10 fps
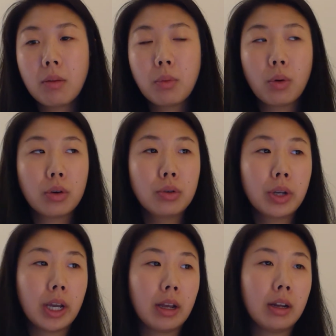or who
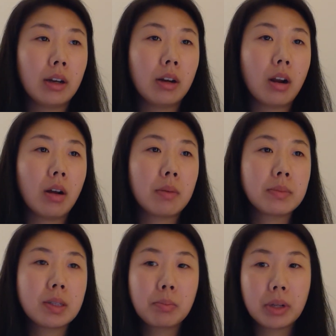can
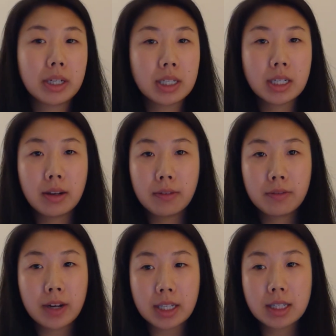splint if
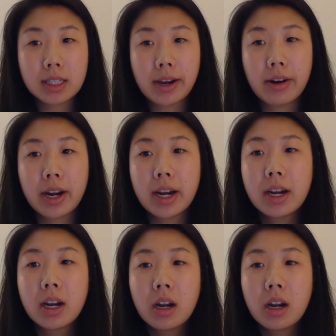necessary.